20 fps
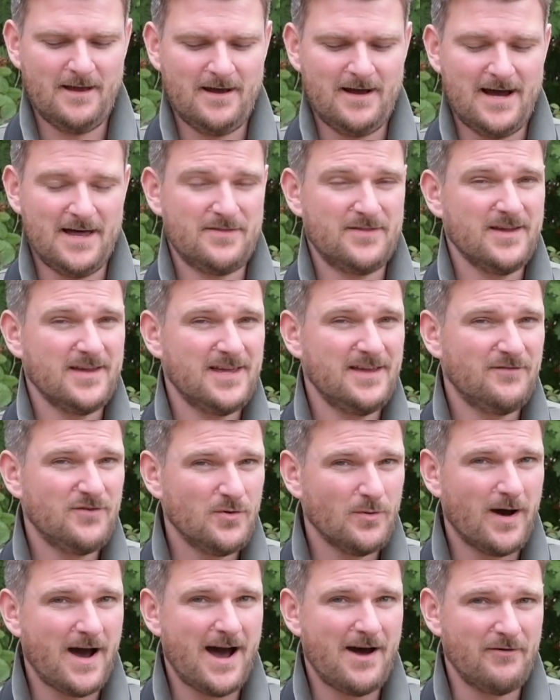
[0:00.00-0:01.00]
I think if
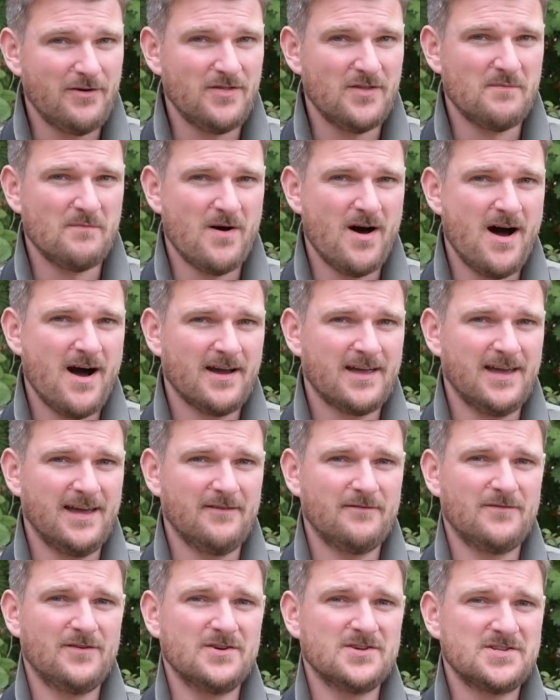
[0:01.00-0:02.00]
you are in the
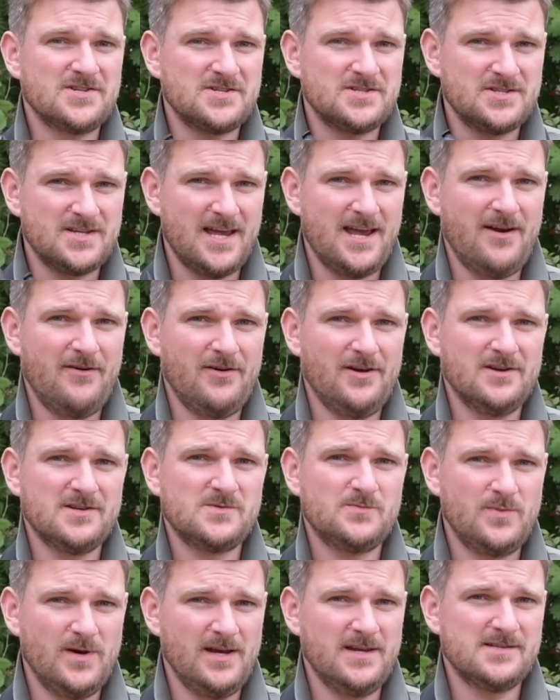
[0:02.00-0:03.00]
market for a
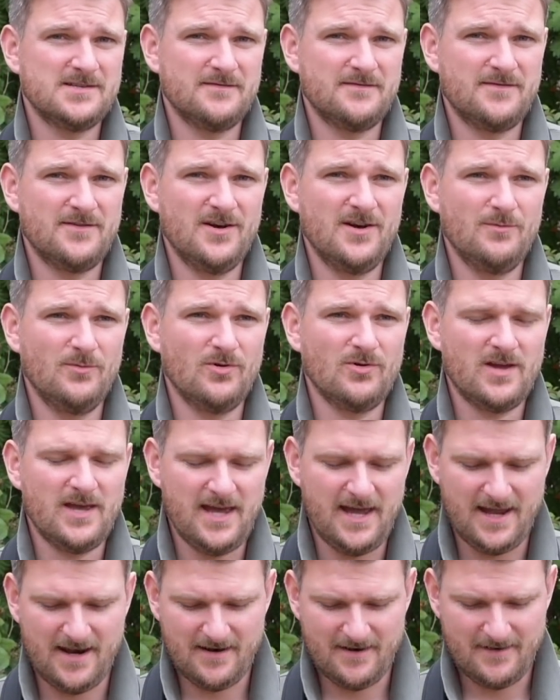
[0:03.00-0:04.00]
serious piece of thermal
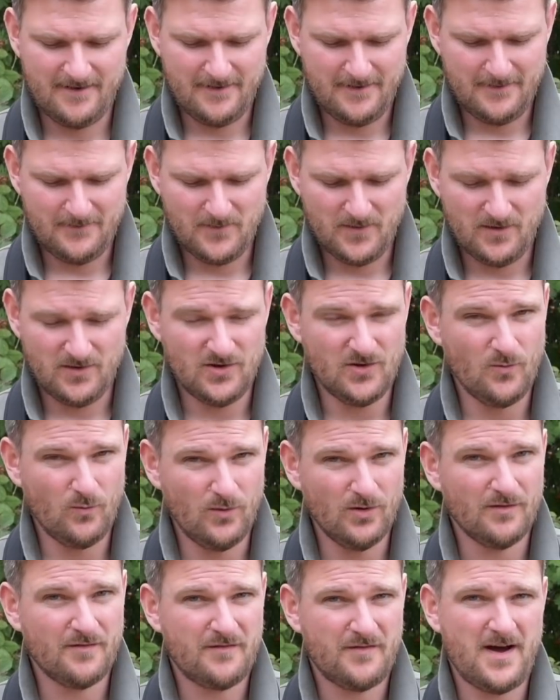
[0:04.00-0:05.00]
kit, you
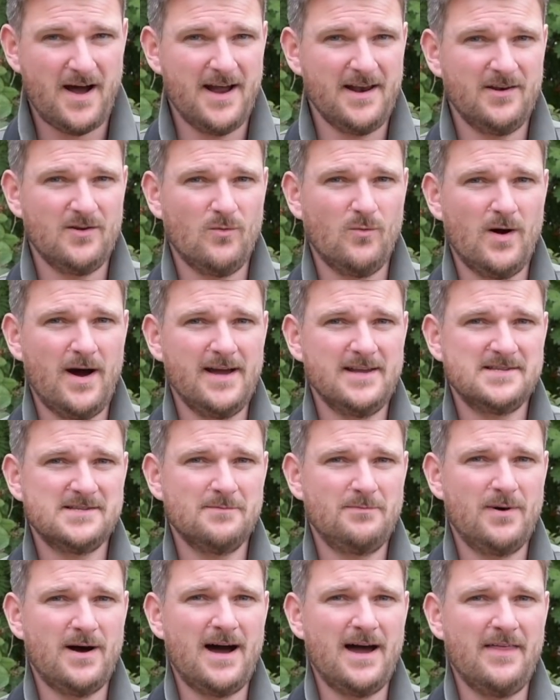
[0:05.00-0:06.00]
will find a way to
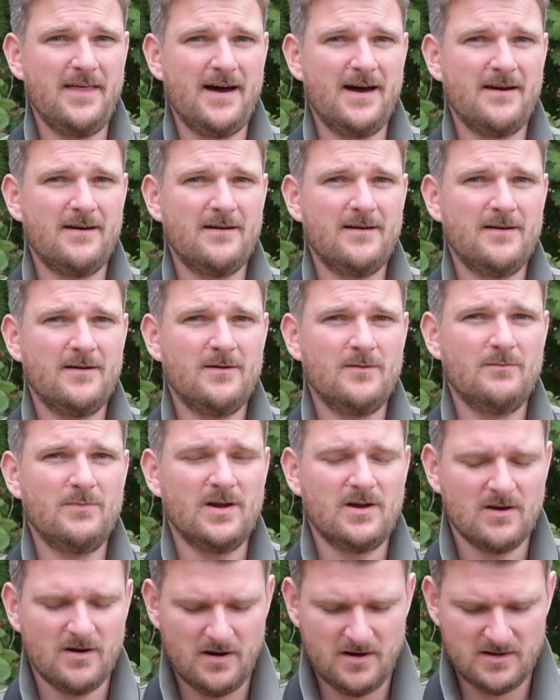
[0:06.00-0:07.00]
buy that,
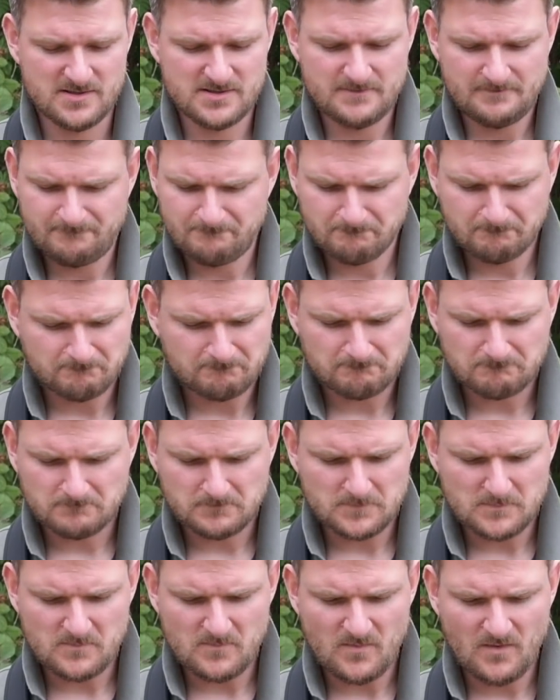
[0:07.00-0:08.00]
because
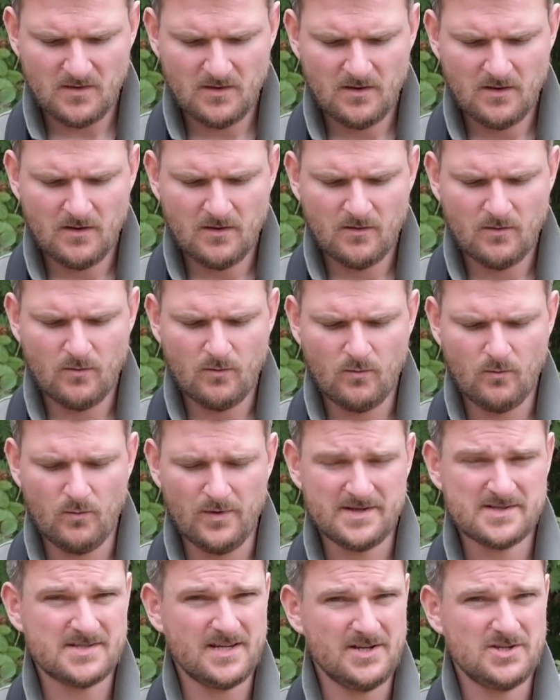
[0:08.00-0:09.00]

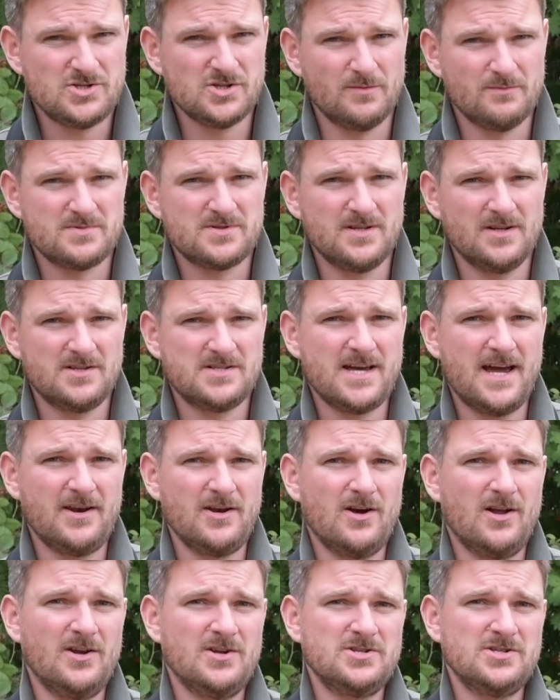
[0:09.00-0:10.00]
we see jumps in
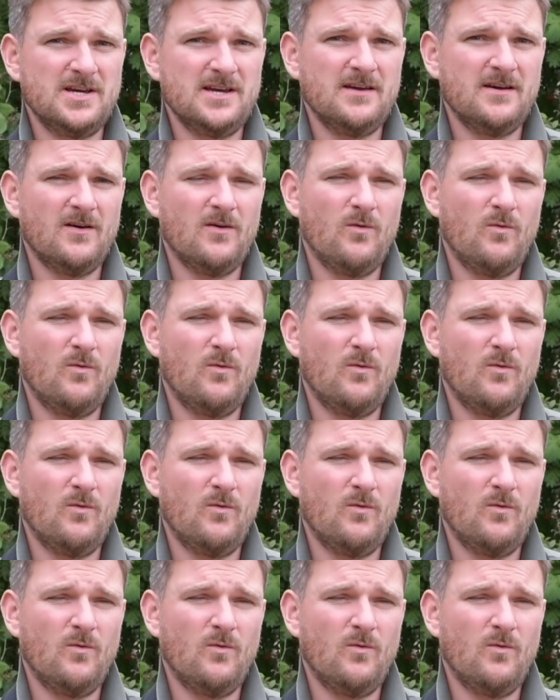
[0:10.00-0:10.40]
technology.